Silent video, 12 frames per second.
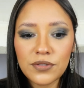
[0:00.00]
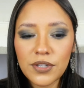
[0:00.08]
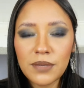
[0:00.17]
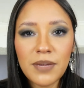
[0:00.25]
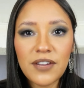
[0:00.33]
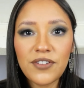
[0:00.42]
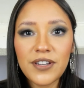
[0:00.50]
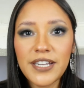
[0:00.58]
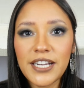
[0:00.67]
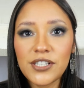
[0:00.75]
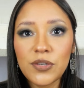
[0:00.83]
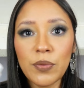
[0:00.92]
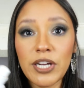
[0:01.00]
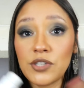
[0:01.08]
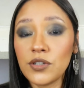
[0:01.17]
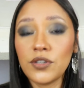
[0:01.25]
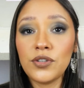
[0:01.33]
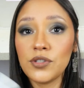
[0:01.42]
doing my foundation where
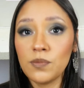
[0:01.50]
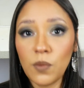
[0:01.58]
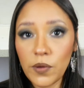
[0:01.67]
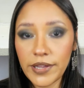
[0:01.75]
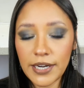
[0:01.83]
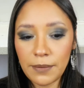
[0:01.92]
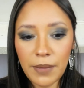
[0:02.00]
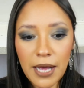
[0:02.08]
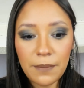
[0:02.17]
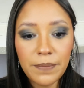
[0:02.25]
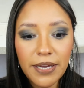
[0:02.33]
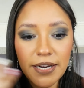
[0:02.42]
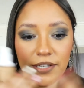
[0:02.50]
I don't use more than a pump,